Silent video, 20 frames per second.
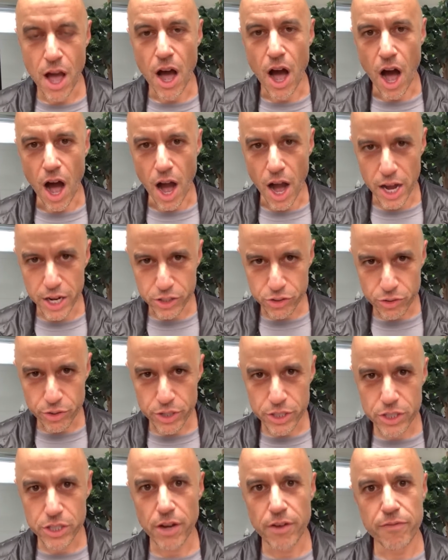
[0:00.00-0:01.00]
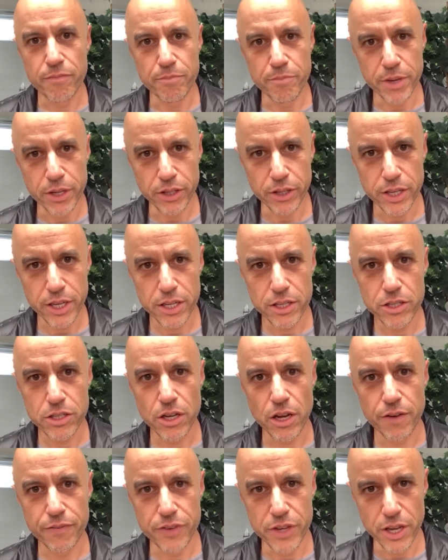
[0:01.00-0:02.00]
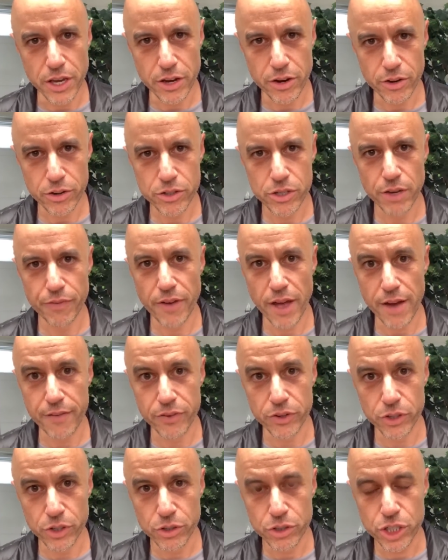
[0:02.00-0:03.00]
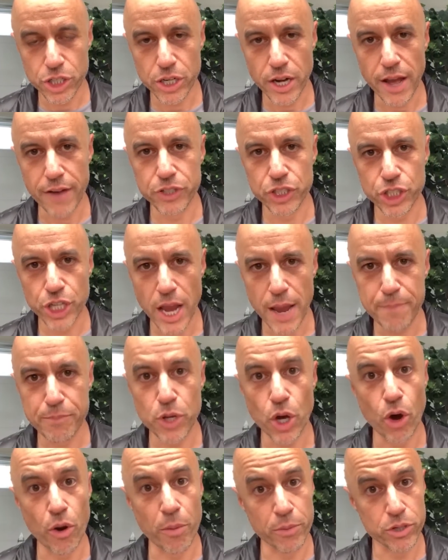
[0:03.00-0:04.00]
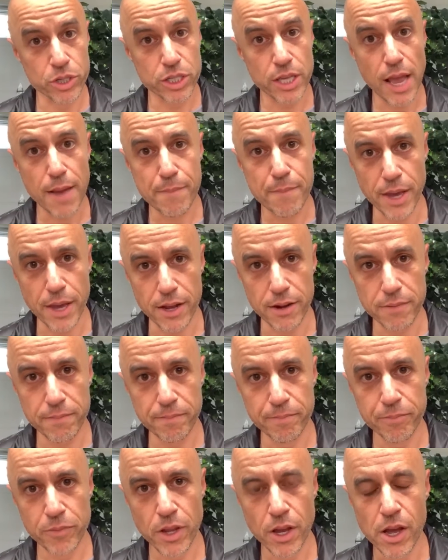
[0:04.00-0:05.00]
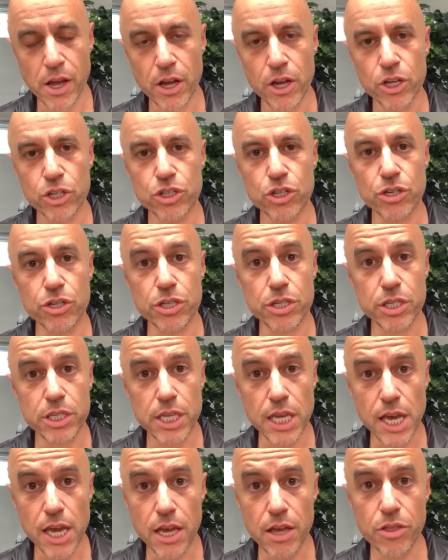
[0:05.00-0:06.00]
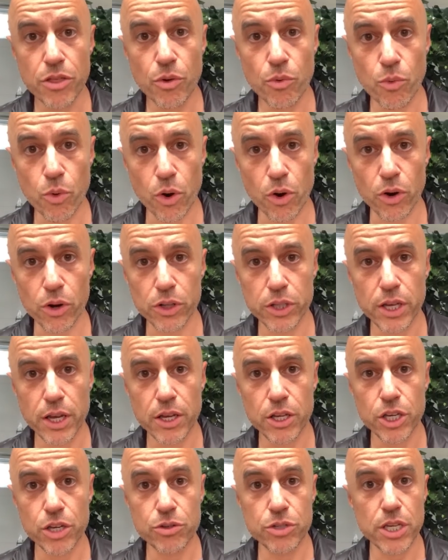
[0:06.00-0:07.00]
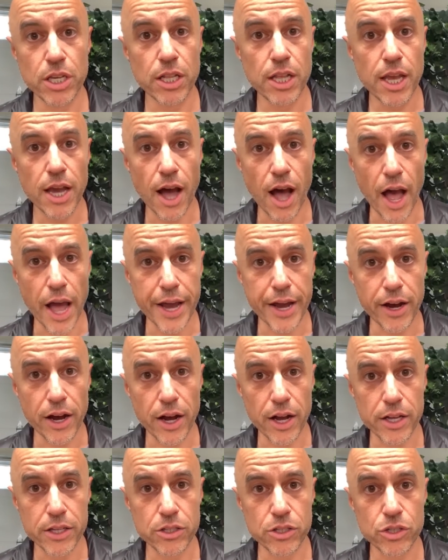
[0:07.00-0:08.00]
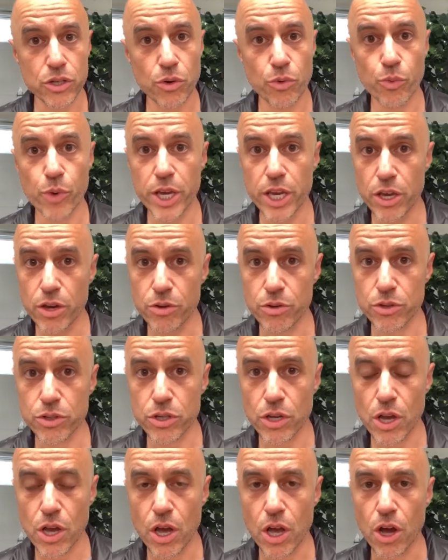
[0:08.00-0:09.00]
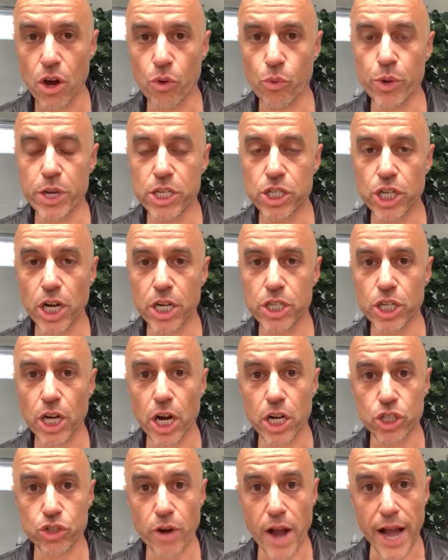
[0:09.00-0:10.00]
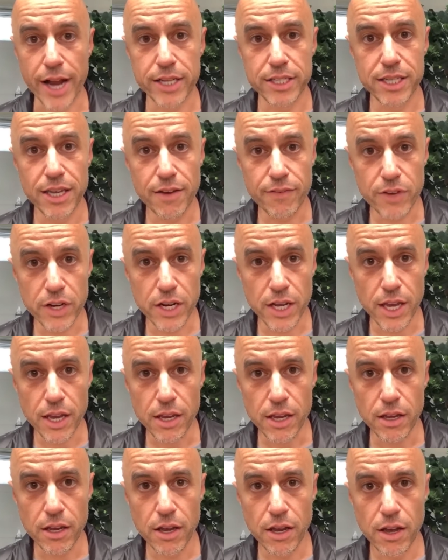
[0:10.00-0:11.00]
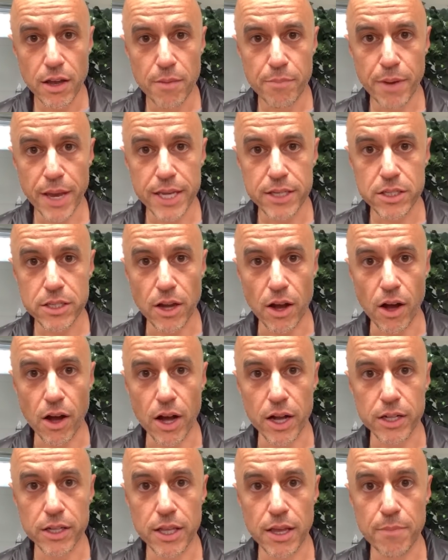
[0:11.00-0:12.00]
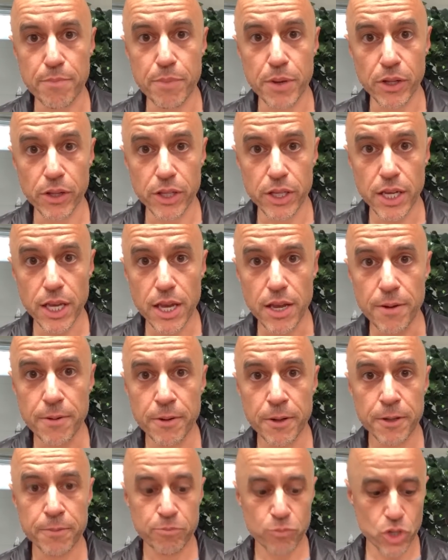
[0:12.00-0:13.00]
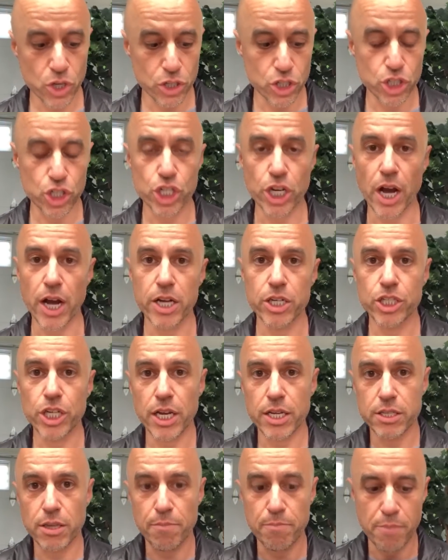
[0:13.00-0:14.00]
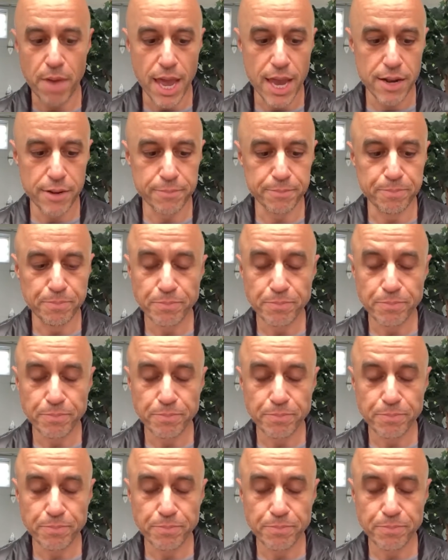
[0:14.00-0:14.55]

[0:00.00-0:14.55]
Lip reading: Hundreds of millions of years of evolution have shaped Homo sapien to see the world using the icons we use. We judge attractivity based on the ability to judge is a mate